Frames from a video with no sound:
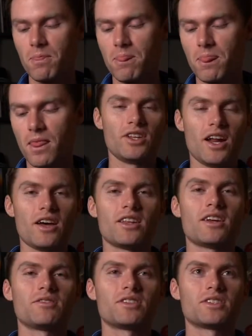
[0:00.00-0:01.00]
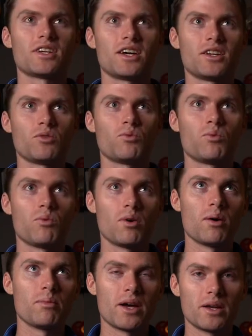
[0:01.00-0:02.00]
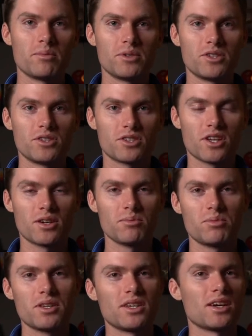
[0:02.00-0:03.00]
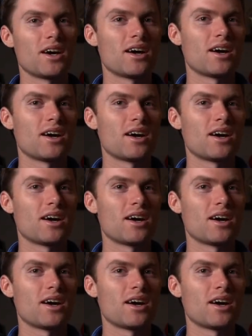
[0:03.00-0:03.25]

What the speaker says: So now that I've decided what my image is gonna be,